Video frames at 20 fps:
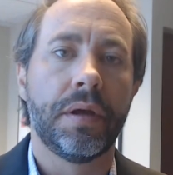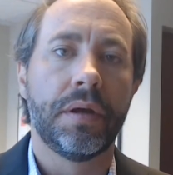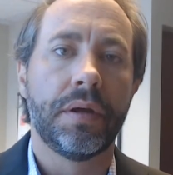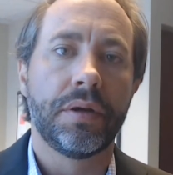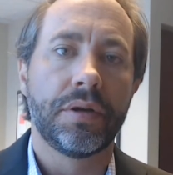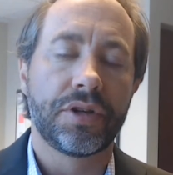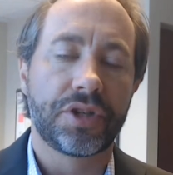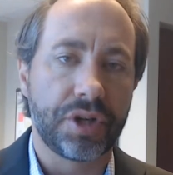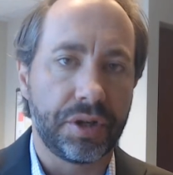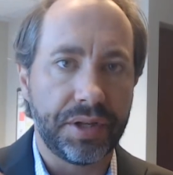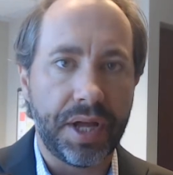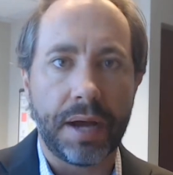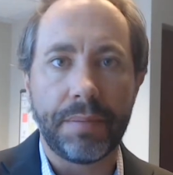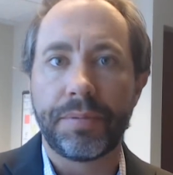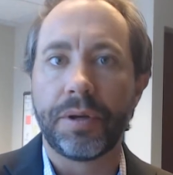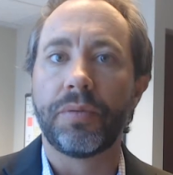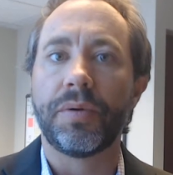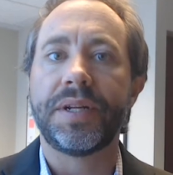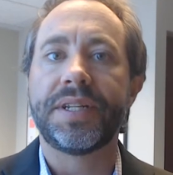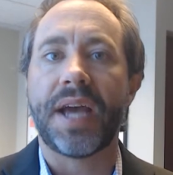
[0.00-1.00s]
shall not
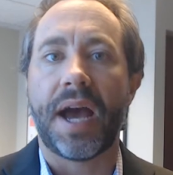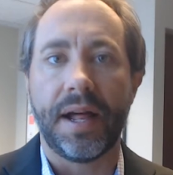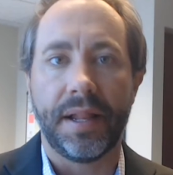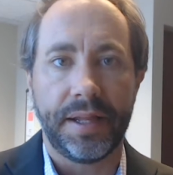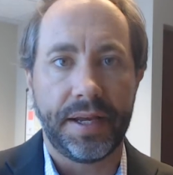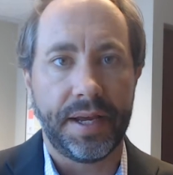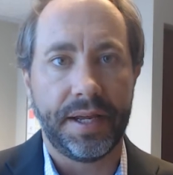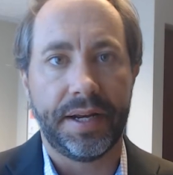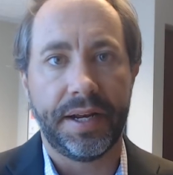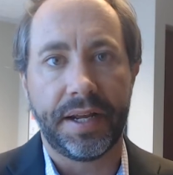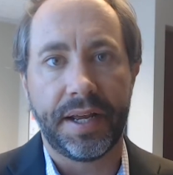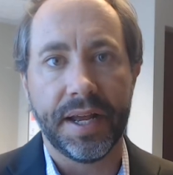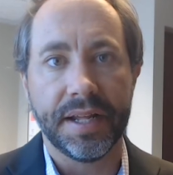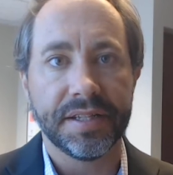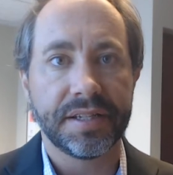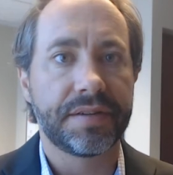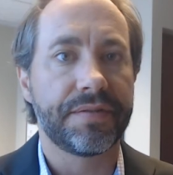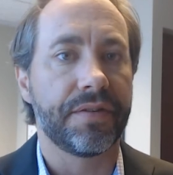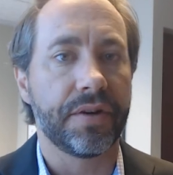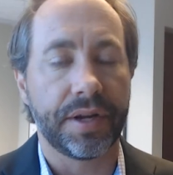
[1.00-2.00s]
be retaliated
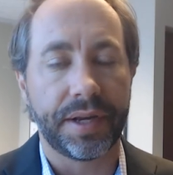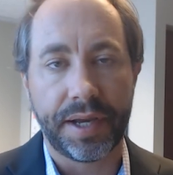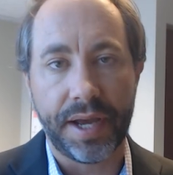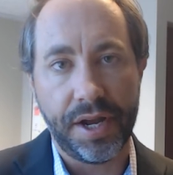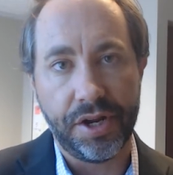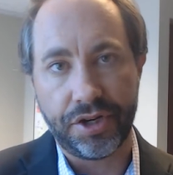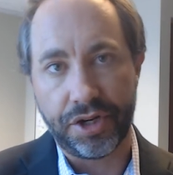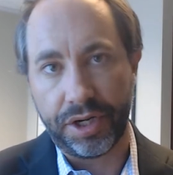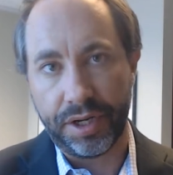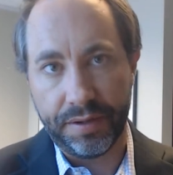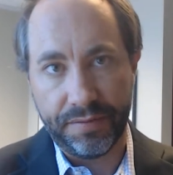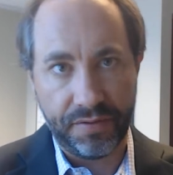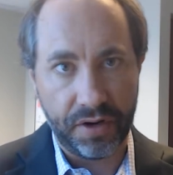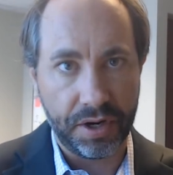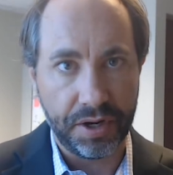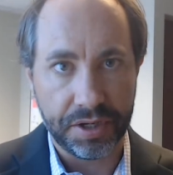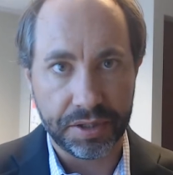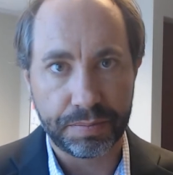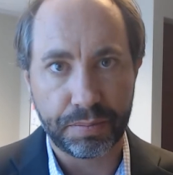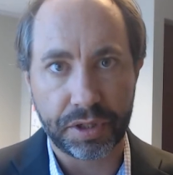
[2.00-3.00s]
against for engaging in
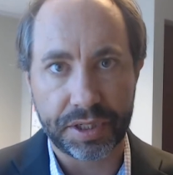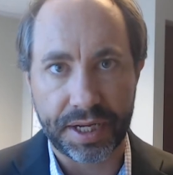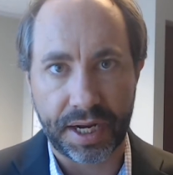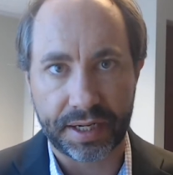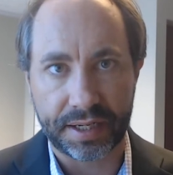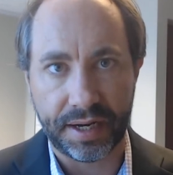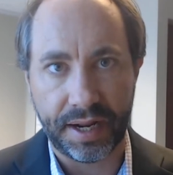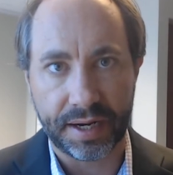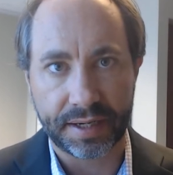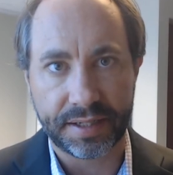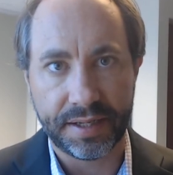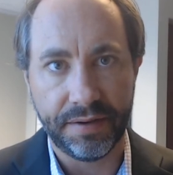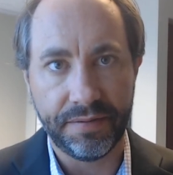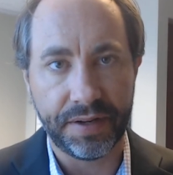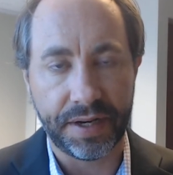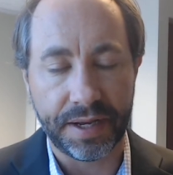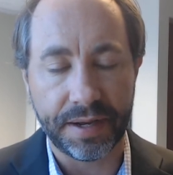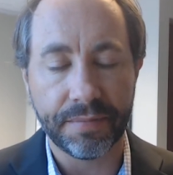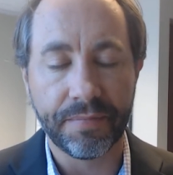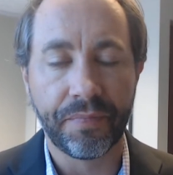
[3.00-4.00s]
various protected
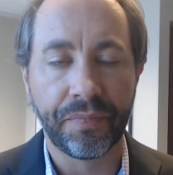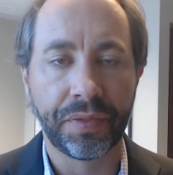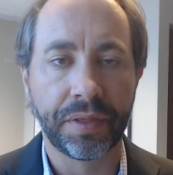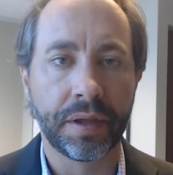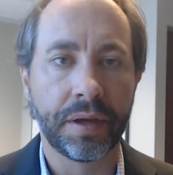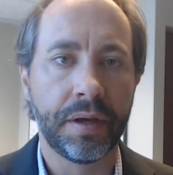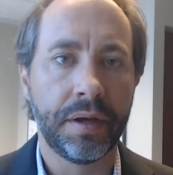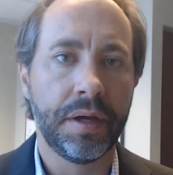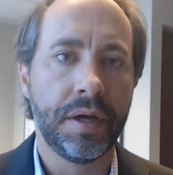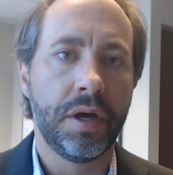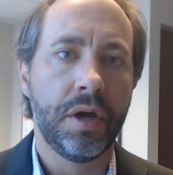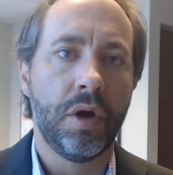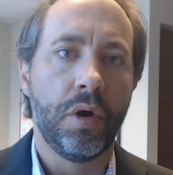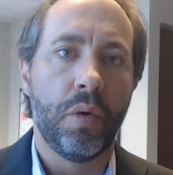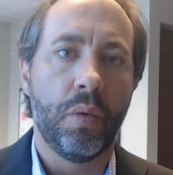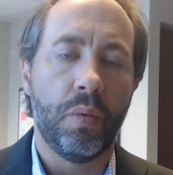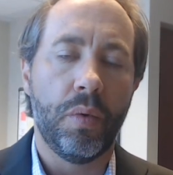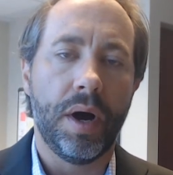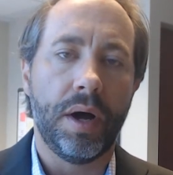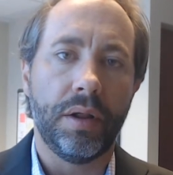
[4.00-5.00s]
activity.
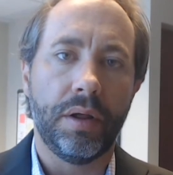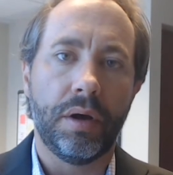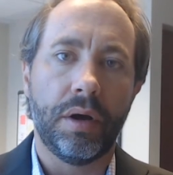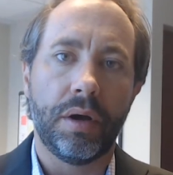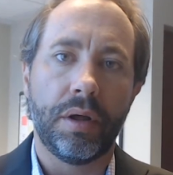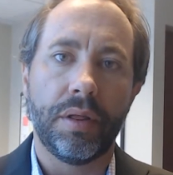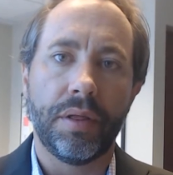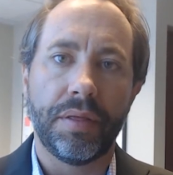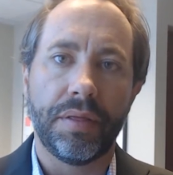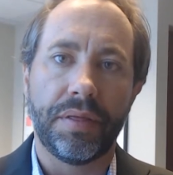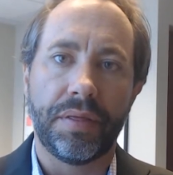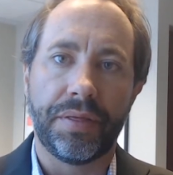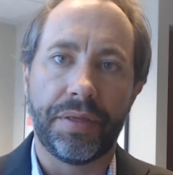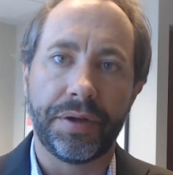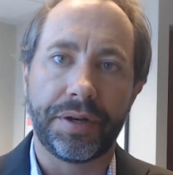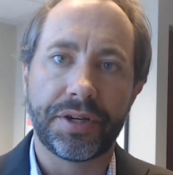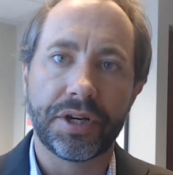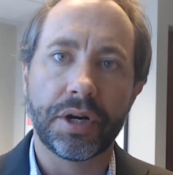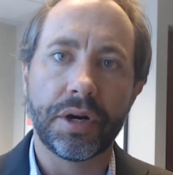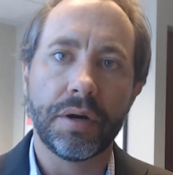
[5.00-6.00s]
Well, the
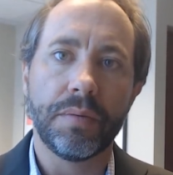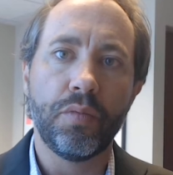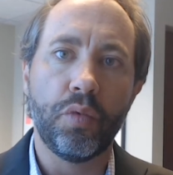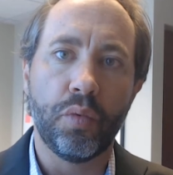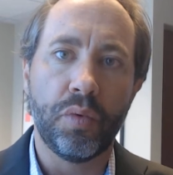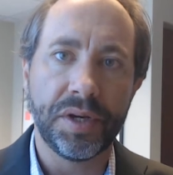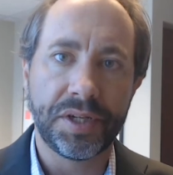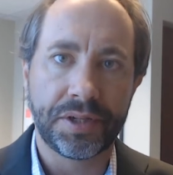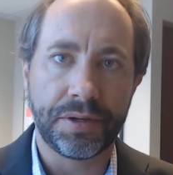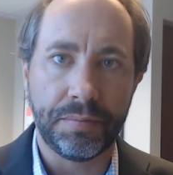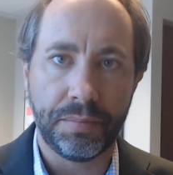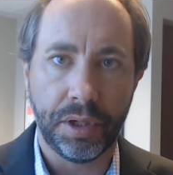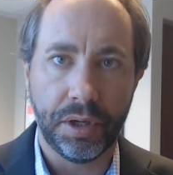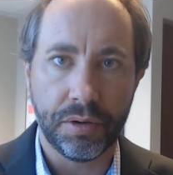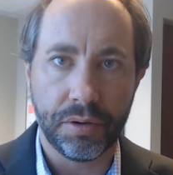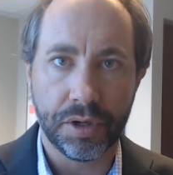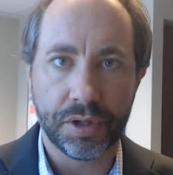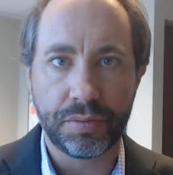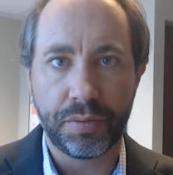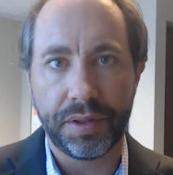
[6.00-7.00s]
term
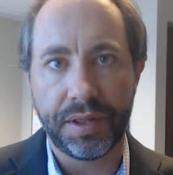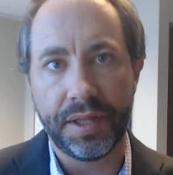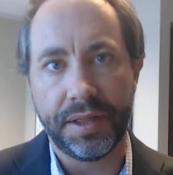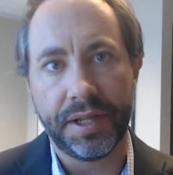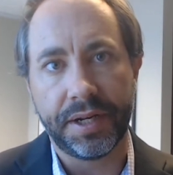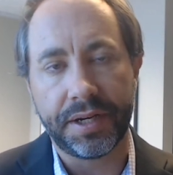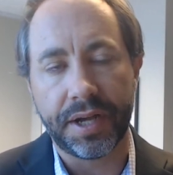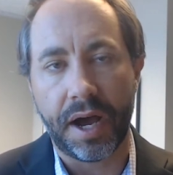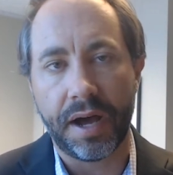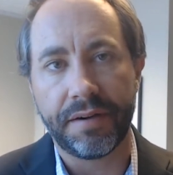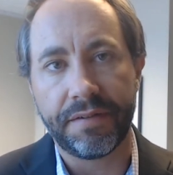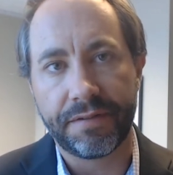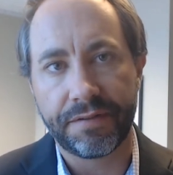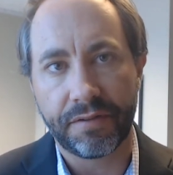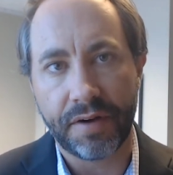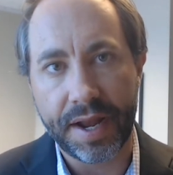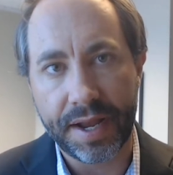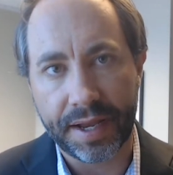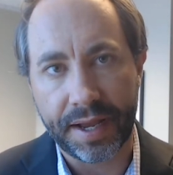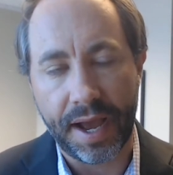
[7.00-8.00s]
whistleblowers within the
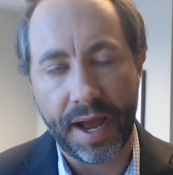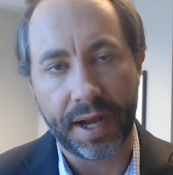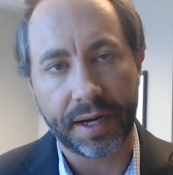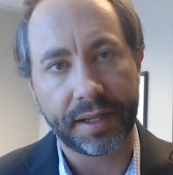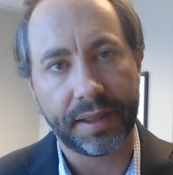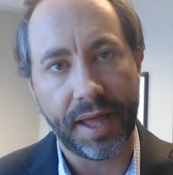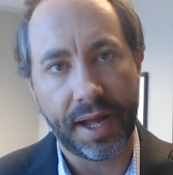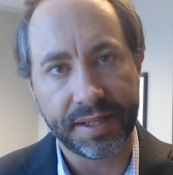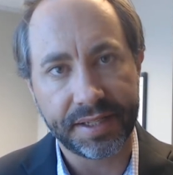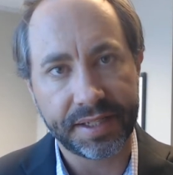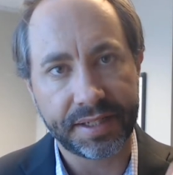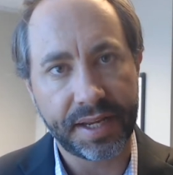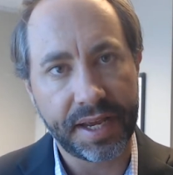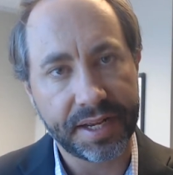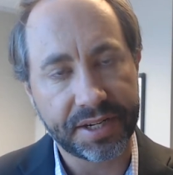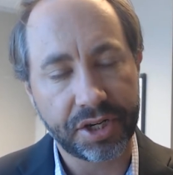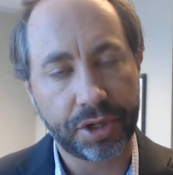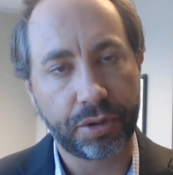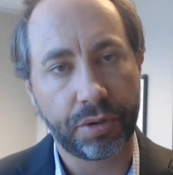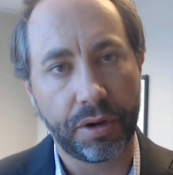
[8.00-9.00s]
Dodd-Frank Act, that
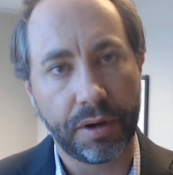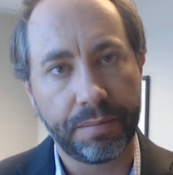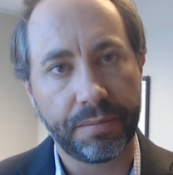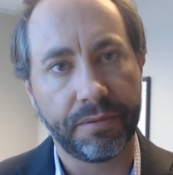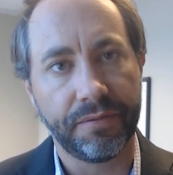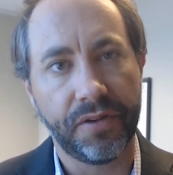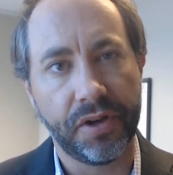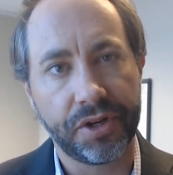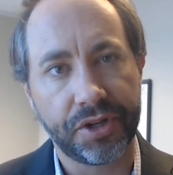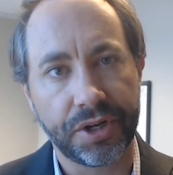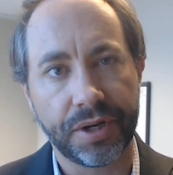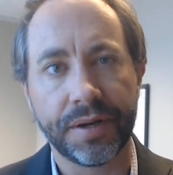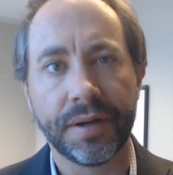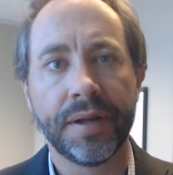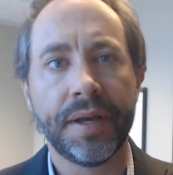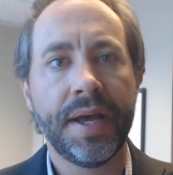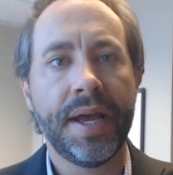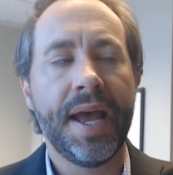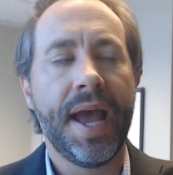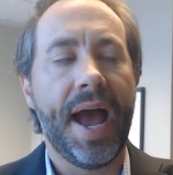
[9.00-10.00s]
statutory provision,
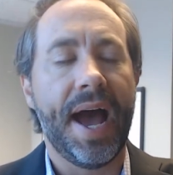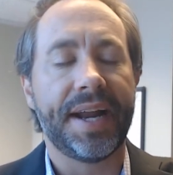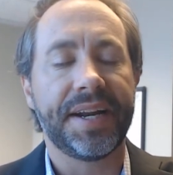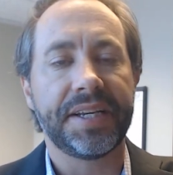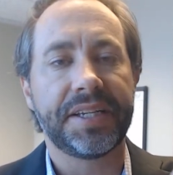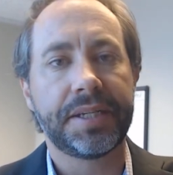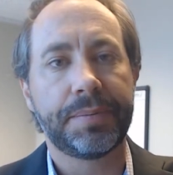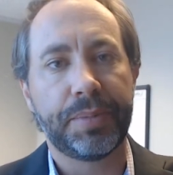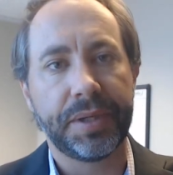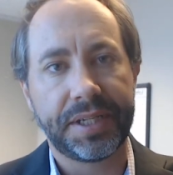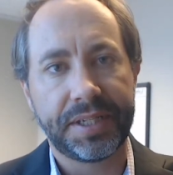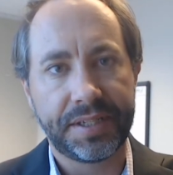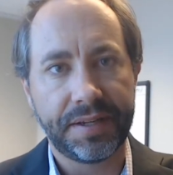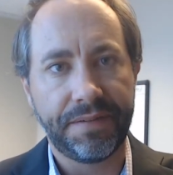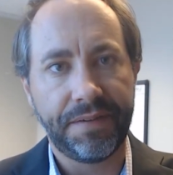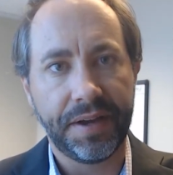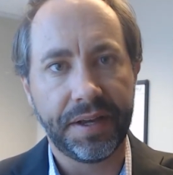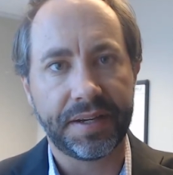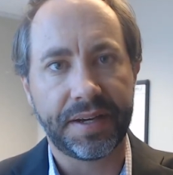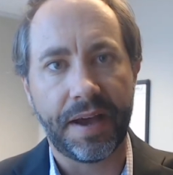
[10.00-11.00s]
had a
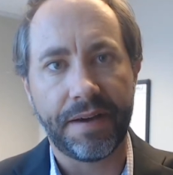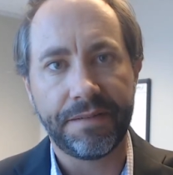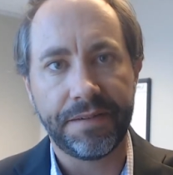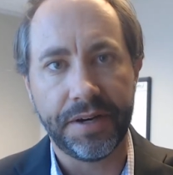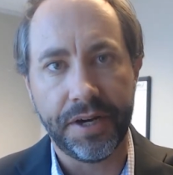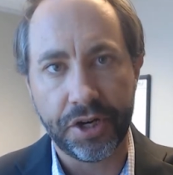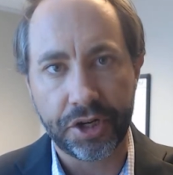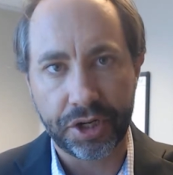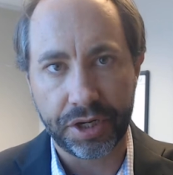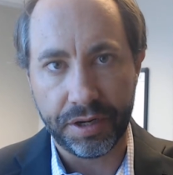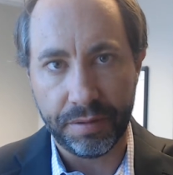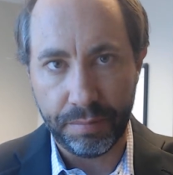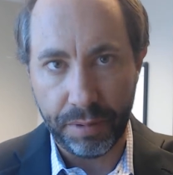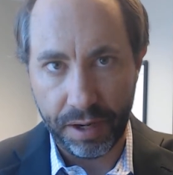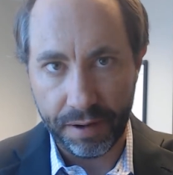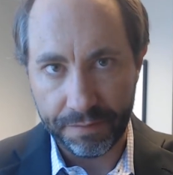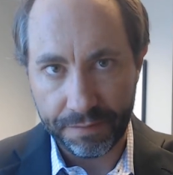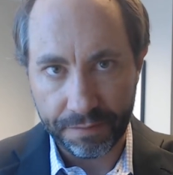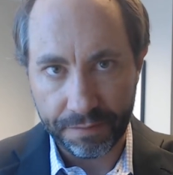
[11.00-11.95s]
specific definition above.